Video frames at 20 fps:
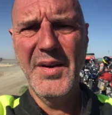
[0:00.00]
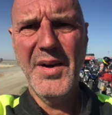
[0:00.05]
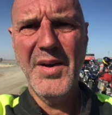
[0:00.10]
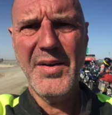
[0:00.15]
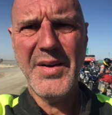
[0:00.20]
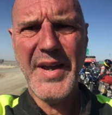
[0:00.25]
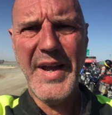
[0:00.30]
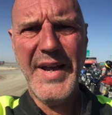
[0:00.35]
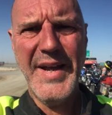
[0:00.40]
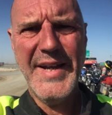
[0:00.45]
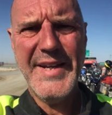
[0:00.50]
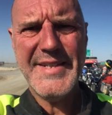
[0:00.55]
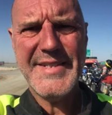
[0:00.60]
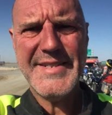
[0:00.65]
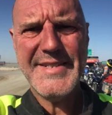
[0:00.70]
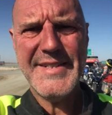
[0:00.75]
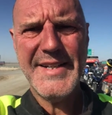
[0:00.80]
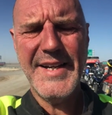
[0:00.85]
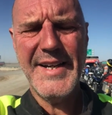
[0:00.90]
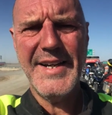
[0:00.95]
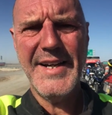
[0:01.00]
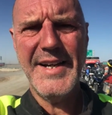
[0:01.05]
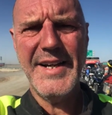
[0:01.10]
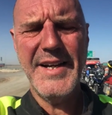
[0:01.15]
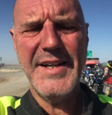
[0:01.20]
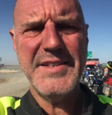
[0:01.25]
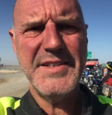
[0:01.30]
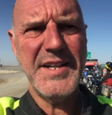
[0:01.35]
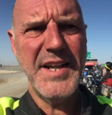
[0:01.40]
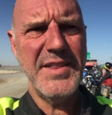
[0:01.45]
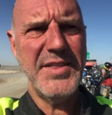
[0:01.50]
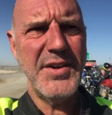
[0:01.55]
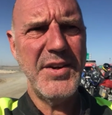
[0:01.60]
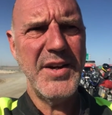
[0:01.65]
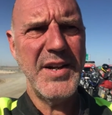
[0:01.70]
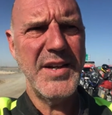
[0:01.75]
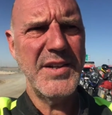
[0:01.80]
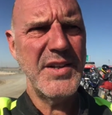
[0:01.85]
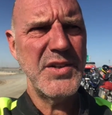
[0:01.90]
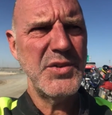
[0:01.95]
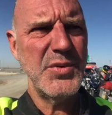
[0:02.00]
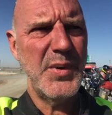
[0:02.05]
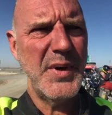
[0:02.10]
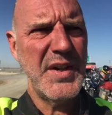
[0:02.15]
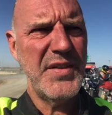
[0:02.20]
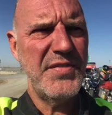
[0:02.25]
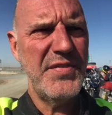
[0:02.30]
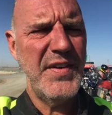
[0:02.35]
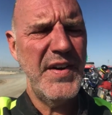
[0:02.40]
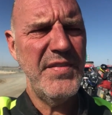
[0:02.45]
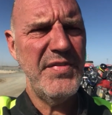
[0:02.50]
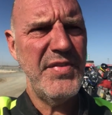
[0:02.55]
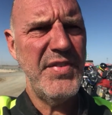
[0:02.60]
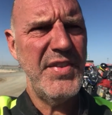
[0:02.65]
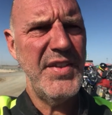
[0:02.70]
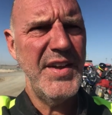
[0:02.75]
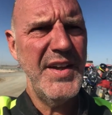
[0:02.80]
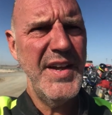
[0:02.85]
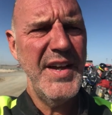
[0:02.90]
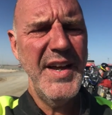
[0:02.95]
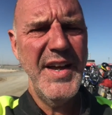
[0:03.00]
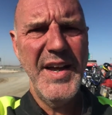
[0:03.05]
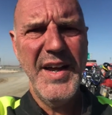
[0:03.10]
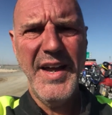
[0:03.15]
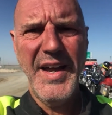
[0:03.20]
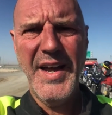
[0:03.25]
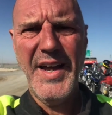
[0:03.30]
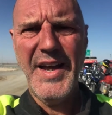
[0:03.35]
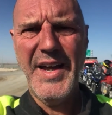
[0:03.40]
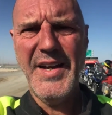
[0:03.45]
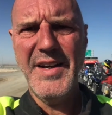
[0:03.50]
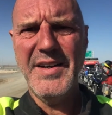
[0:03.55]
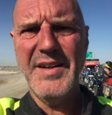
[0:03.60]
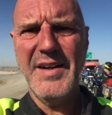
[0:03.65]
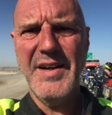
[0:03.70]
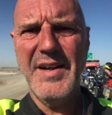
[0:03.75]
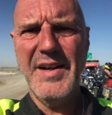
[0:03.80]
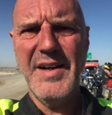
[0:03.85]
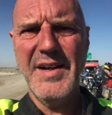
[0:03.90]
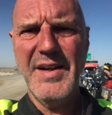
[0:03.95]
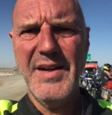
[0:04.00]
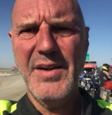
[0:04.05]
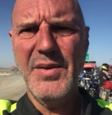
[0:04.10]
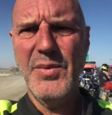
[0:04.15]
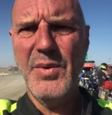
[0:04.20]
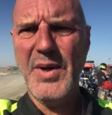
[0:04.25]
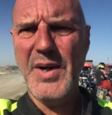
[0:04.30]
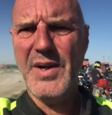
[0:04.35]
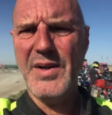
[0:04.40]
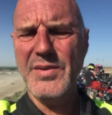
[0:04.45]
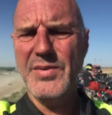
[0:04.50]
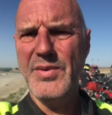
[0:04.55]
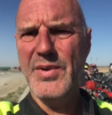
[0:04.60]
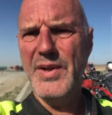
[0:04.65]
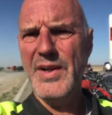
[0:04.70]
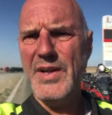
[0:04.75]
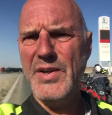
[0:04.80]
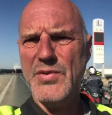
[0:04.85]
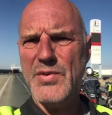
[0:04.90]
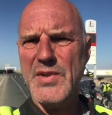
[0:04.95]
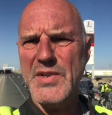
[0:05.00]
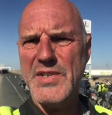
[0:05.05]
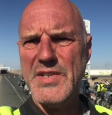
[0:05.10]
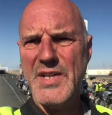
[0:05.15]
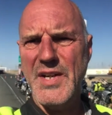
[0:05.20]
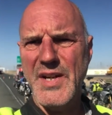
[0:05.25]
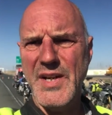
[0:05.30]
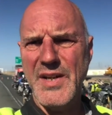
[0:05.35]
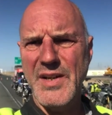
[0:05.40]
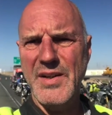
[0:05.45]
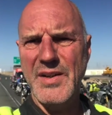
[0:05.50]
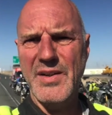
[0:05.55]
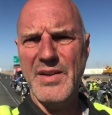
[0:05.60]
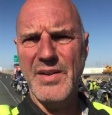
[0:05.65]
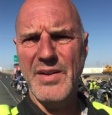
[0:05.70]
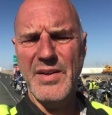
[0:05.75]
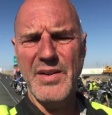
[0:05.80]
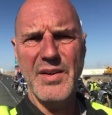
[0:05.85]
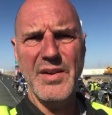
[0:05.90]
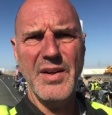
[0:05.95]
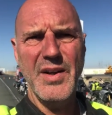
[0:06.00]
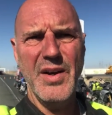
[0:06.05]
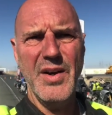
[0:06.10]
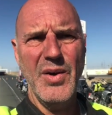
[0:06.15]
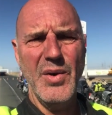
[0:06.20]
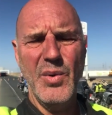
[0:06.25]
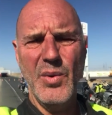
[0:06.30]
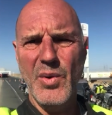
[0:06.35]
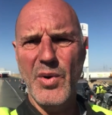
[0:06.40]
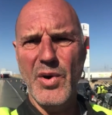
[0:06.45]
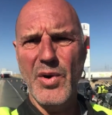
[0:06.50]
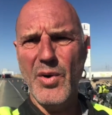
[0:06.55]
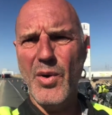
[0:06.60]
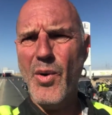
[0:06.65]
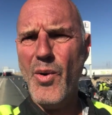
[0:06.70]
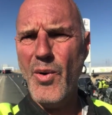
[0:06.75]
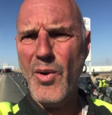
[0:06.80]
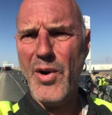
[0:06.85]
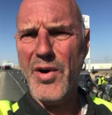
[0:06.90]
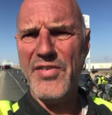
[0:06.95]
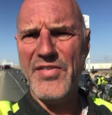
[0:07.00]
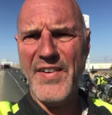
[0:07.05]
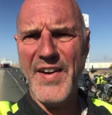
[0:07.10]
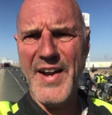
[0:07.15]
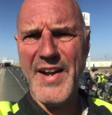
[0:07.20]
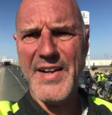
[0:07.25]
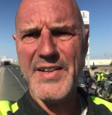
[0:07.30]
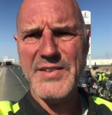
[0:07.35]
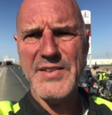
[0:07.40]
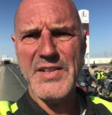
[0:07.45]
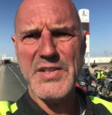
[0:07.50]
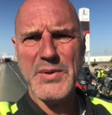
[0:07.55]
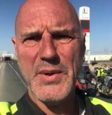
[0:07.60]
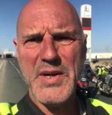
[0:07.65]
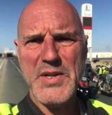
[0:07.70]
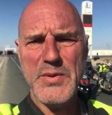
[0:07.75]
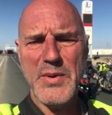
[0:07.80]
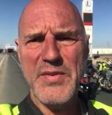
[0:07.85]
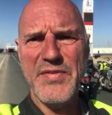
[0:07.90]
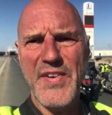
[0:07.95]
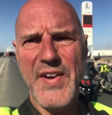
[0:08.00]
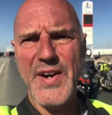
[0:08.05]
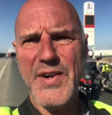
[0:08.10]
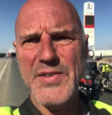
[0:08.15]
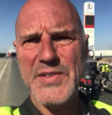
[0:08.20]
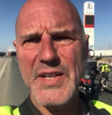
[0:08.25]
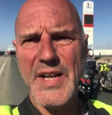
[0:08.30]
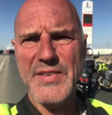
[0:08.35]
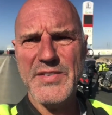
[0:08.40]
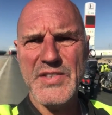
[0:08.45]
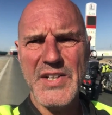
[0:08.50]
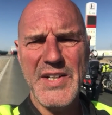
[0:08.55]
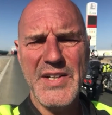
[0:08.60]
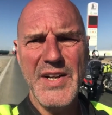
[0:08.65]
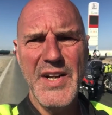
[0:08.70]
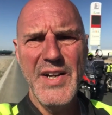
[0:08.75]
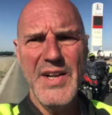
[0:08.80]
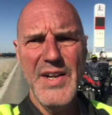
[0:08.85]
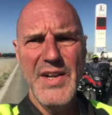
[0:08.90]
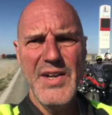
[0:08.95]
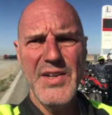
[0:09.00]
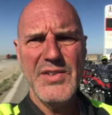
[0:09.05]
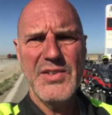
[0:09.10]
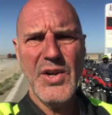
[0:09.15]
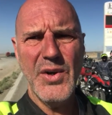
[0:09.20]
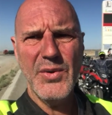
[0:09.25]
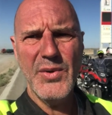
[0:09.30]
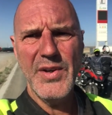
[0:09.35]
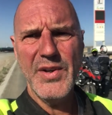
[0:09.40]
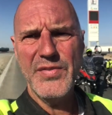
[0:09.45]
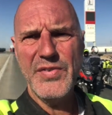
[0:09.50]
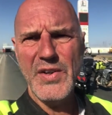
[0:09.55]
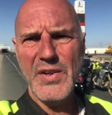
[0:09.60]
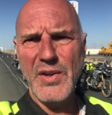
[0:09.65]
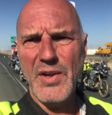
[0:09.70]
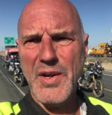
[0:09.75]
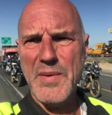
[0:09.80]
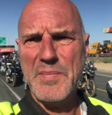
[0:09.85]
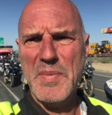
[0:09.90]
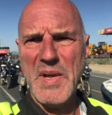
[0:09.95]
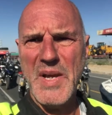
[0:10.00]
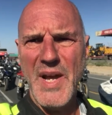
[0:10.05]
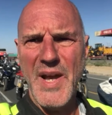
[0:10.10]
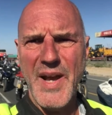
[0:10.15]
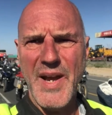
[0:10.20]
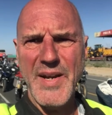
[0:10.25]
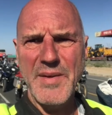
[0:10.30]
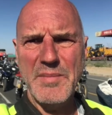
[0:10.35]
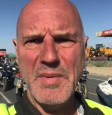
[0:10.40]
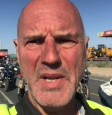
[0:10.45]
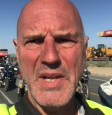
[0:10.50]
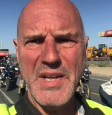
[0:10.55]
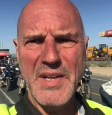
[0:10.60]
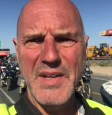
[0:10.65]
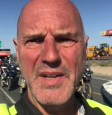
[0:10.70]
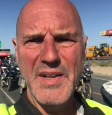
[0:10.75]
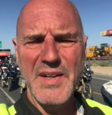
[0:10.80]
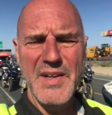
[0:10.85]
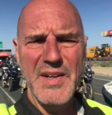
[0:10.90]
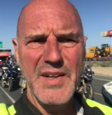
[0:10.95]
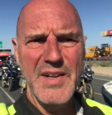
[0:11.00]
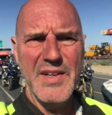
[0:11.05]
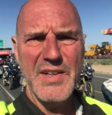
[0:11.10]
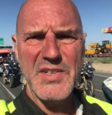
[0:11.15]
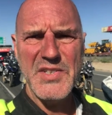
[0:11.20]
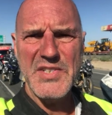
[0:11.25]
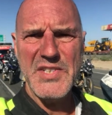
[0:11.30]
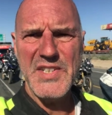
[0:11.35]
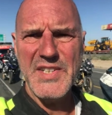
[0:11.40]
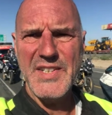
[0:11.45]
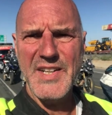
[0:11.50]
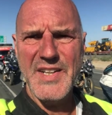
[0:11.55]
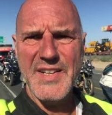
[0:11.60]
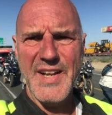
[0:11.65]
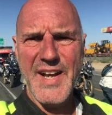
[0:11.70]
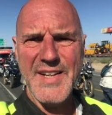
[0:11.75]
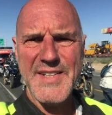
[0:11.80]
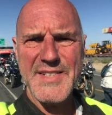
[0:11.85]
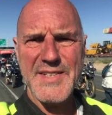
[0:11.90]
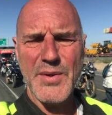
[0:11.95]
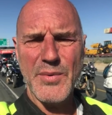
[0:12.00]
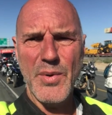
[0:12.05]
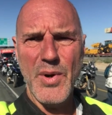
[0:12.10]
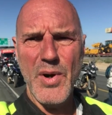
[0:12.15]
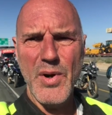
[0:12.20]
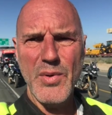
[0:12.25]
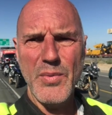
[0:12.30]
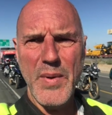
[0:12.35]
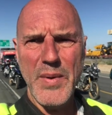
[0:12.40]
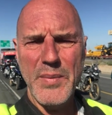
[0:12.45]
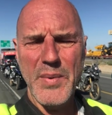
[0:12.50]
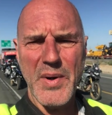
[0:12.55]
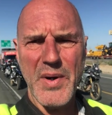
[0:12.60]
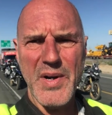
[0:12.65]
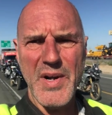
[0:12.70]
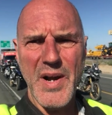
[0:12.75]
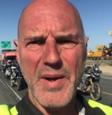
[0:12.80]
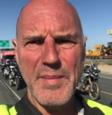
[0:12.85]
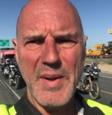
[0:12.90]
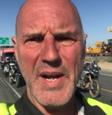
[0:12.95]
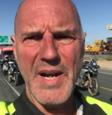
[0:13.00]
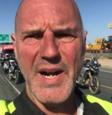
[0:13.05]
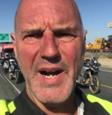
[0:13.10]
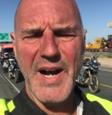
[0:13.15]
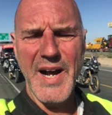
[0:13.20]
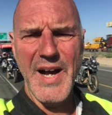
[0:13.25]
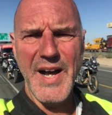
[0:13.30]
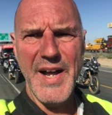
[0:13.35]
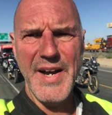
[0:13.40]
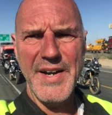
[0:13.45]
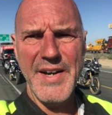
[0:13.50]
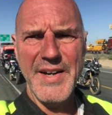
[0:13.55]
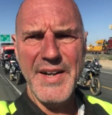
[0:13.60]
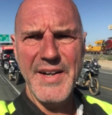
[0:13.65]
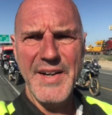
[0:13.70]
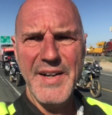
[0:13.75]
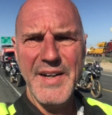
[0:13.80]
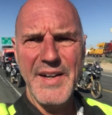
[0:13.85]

Okay, it's 10:30 on the 25th, and what a interesting, horrifying situation we find ourselves in. So if you look behind me, you'll see that that's the road we were coming on